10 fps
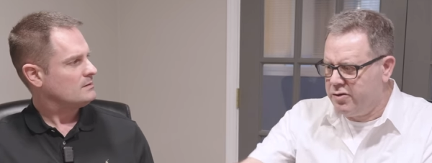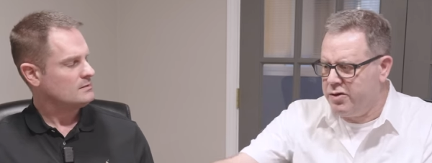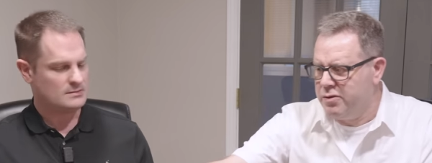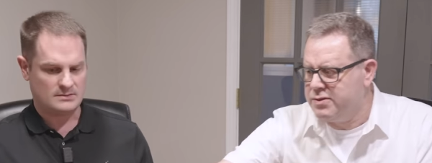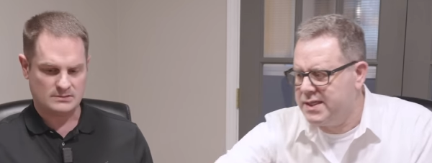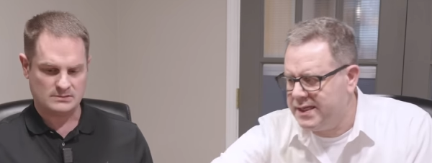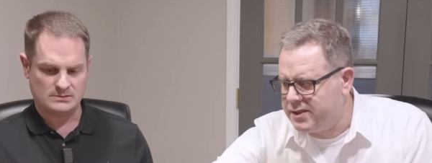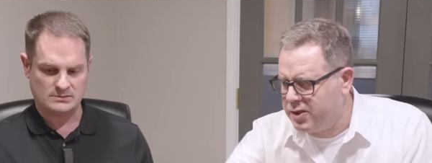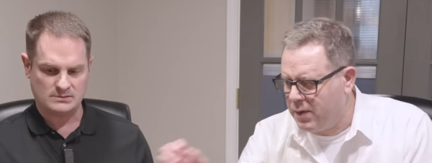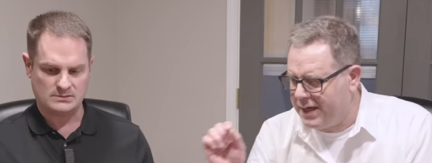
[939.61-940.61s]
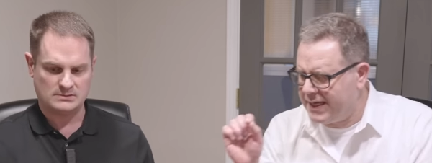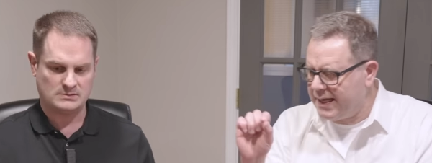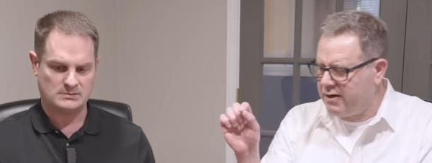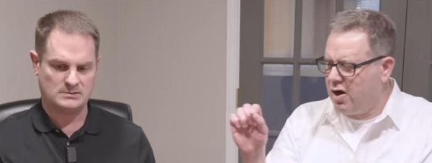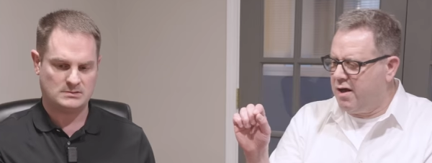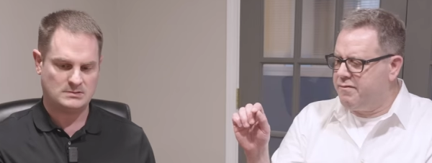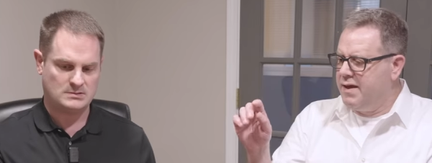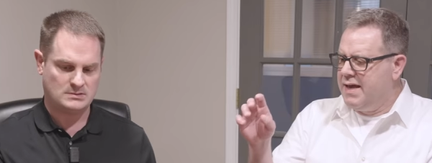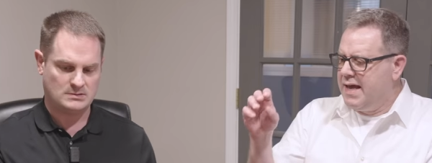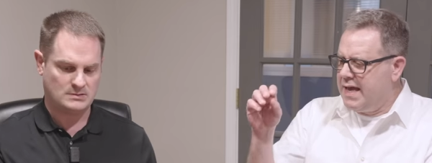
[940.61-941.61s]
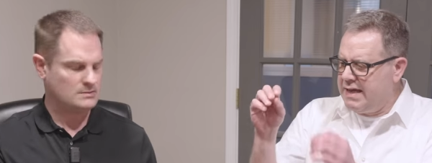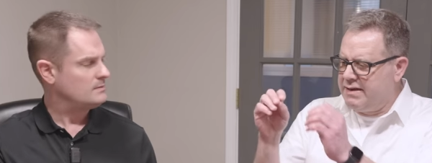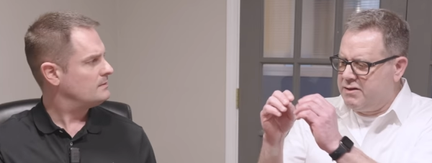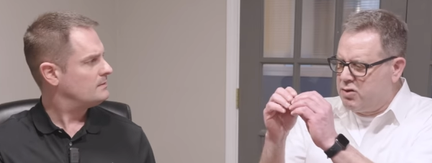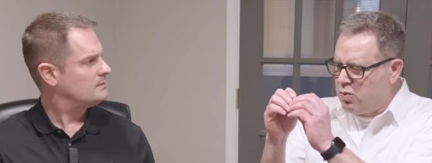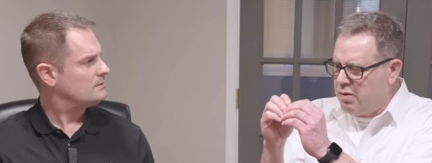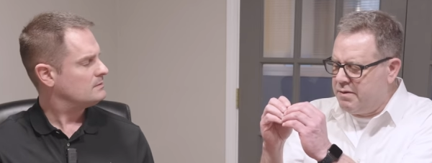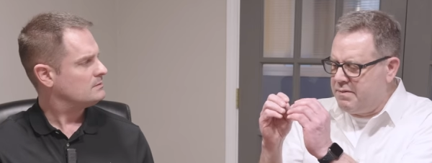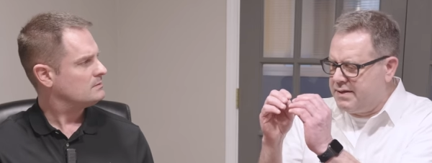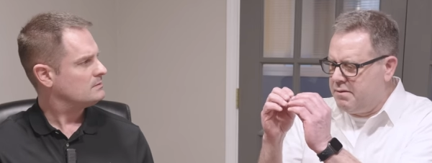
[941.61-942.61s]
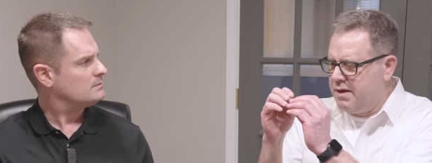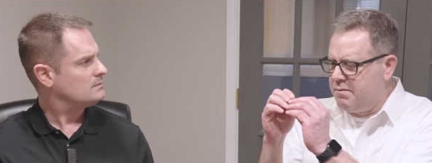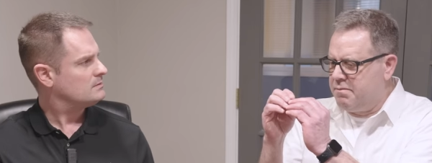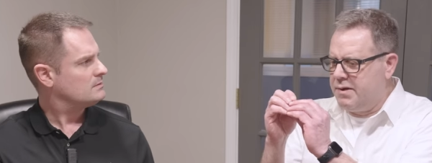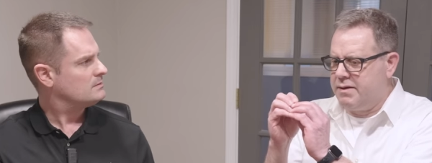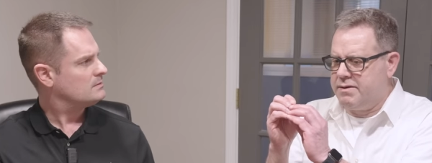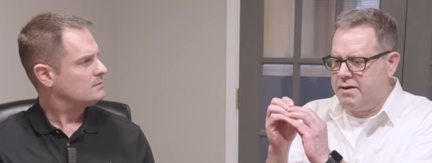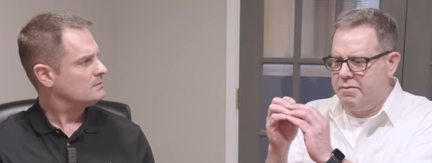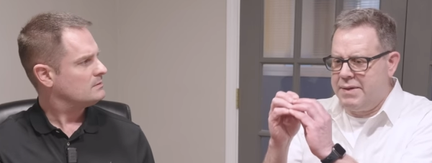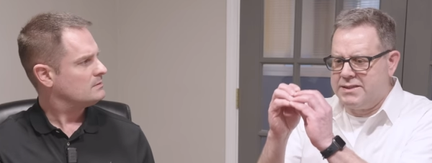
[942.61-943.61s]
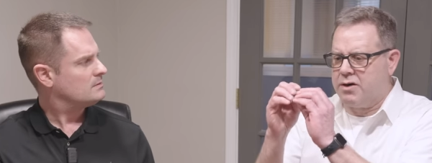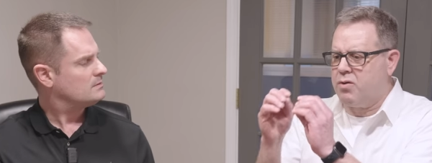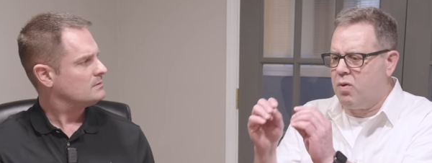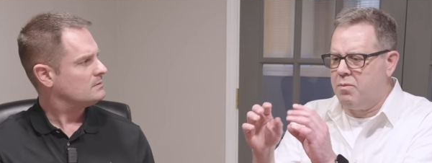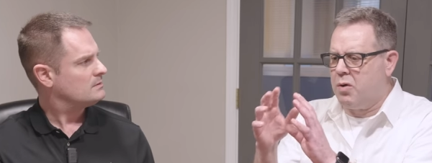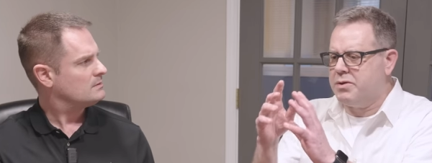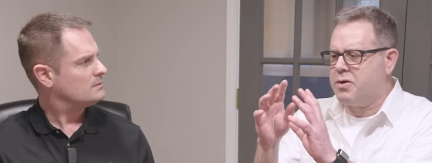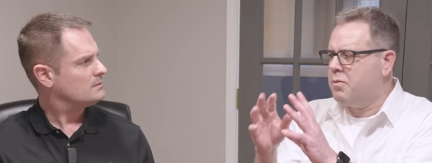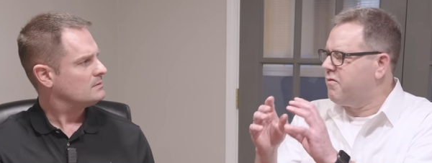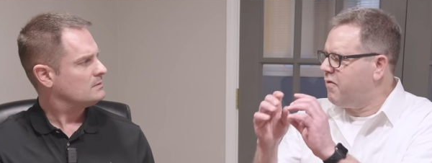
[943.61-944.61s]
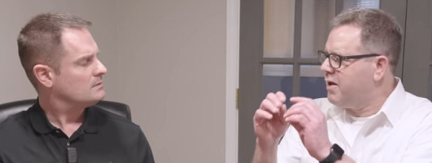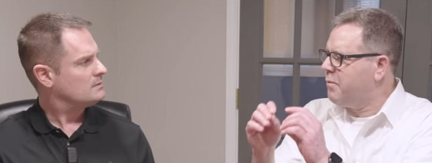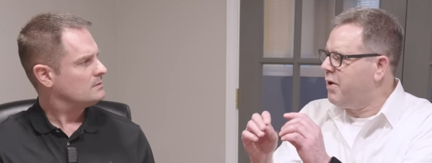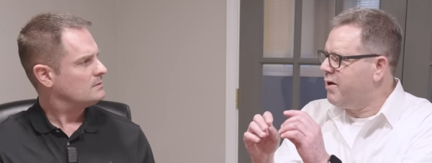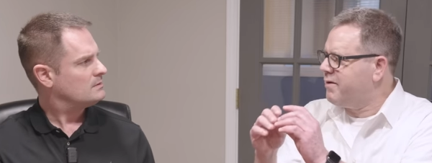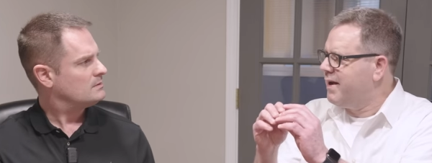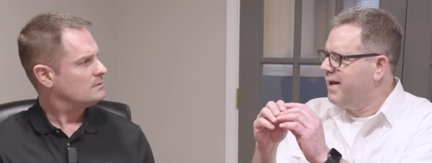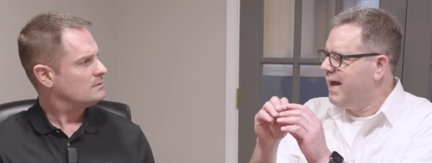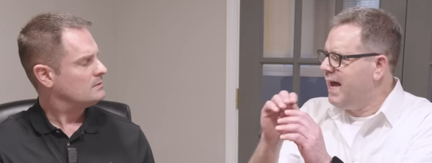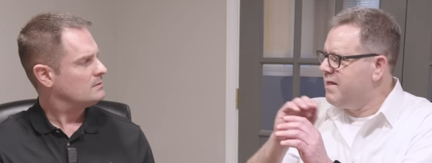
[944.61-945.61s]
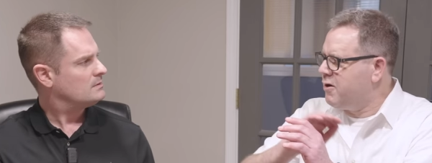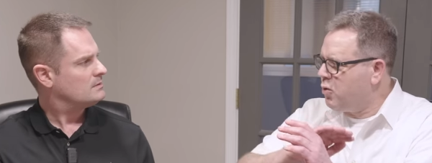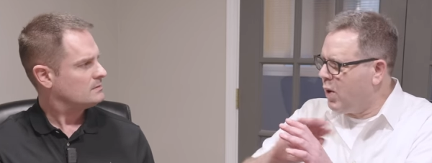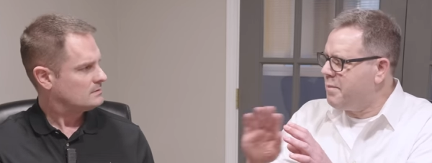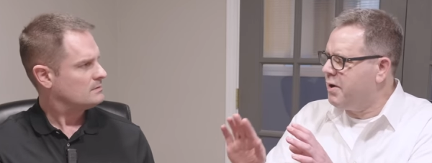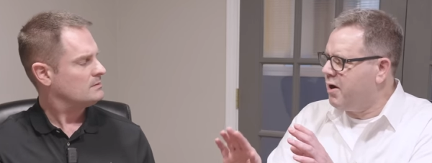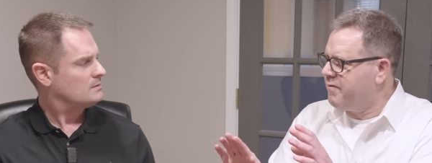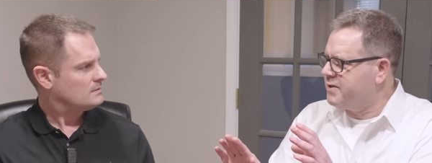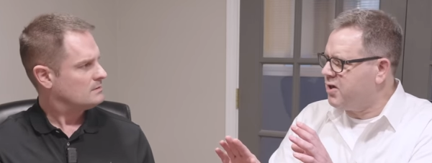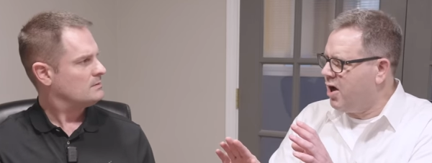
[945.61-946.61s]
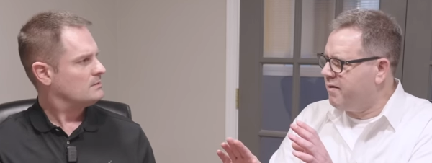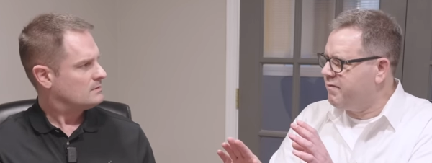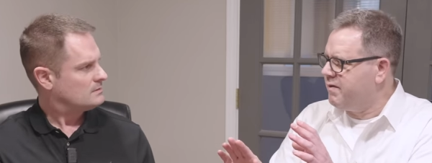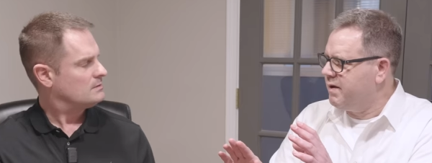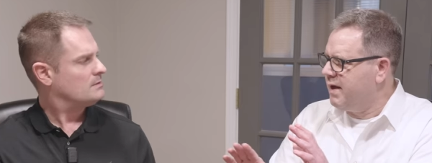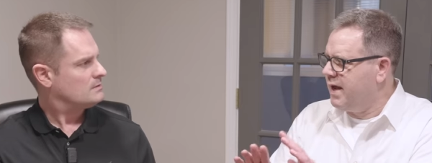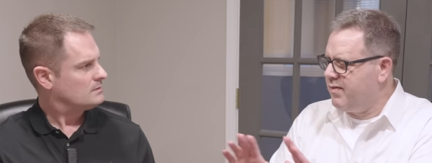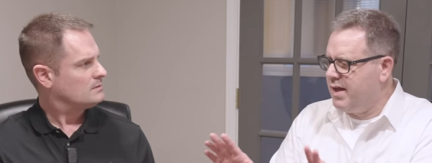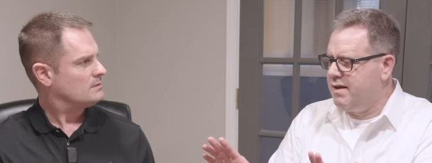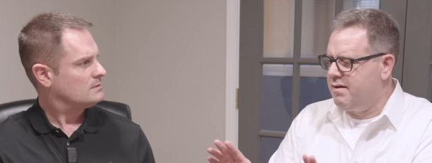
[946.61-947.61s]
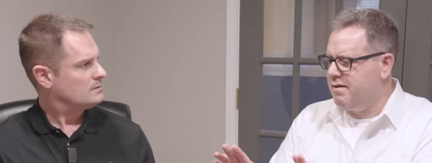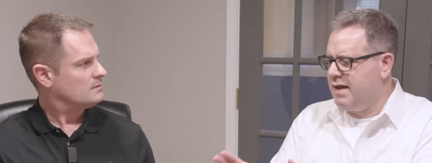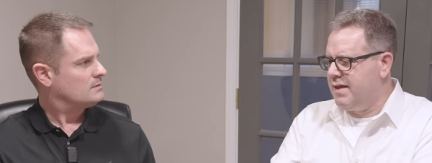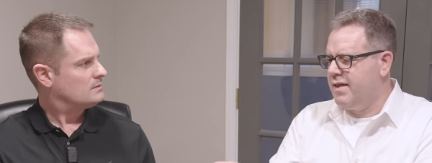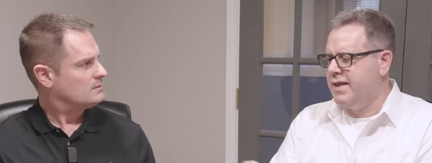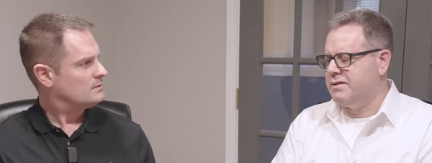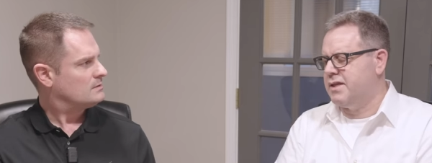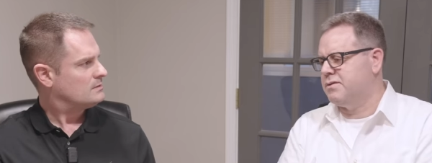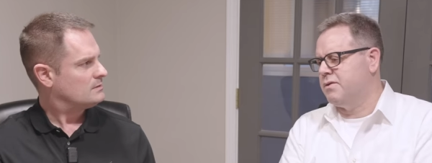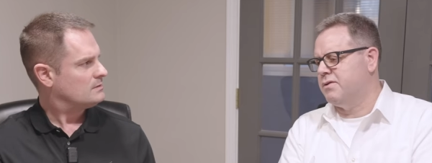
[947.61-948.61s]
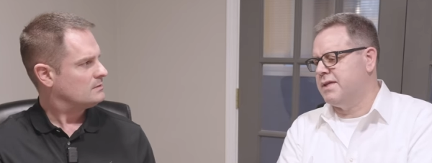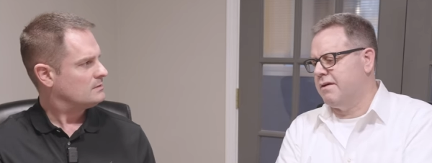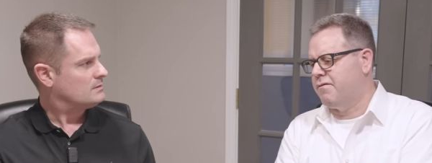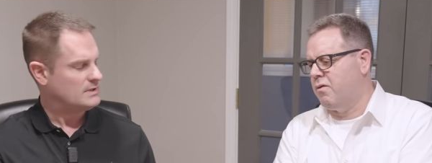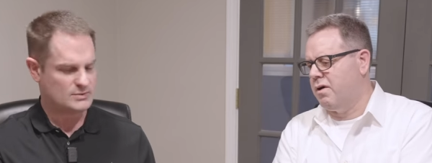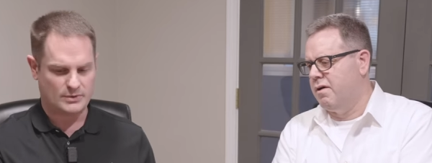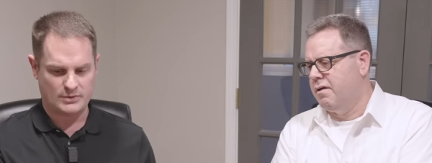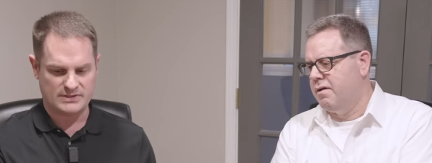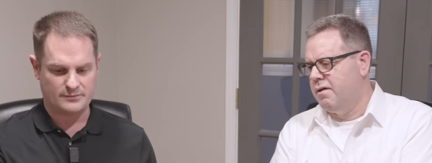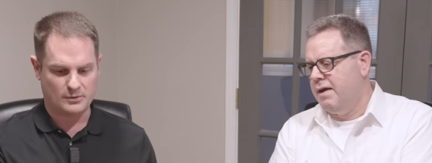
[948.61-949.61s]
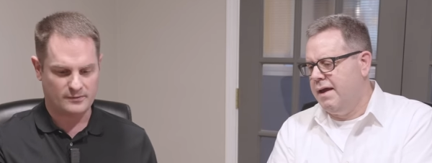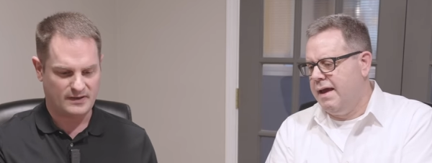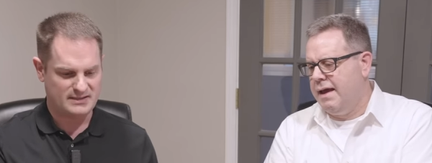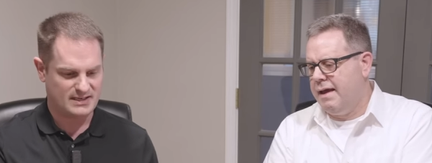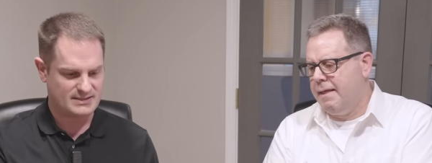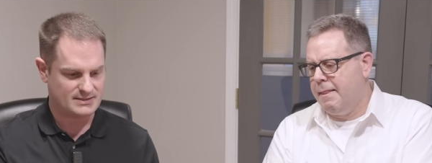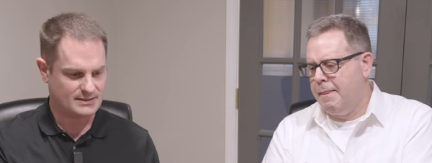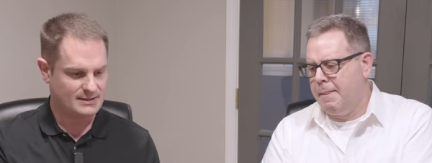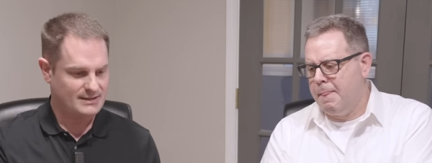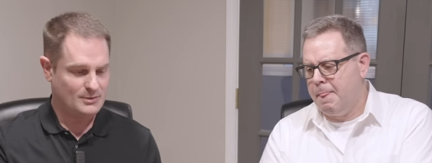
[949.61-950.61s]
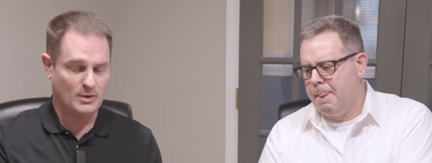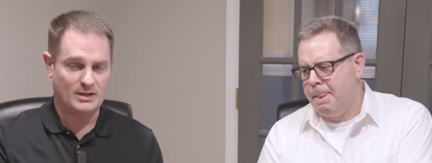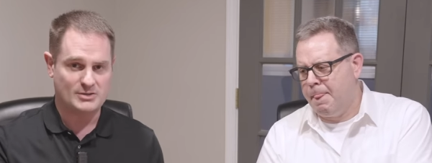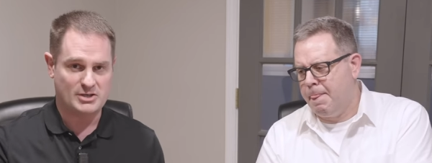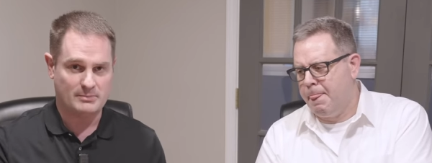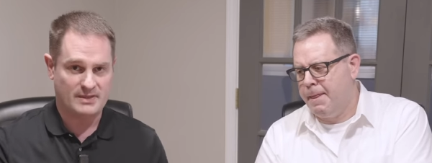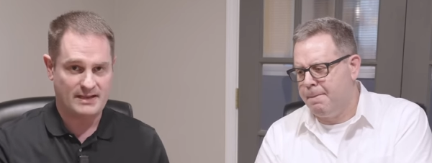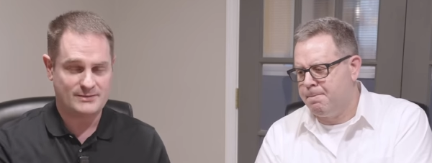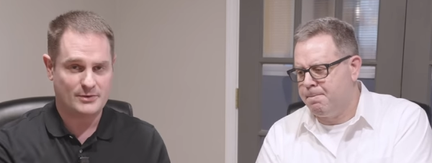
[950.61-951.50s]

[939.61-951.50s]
Speaker 1: you use this, you want to get it off. It, it, it, it uh, makes it crumble, almost crumble, fall apart,
Speaker 2: and
Speaker 1: then you wipe it off, it's off, and then, and then that, that's what you use that for.
Speaker 2: That's what you use it for. Fantastic. Well, Jim, thanks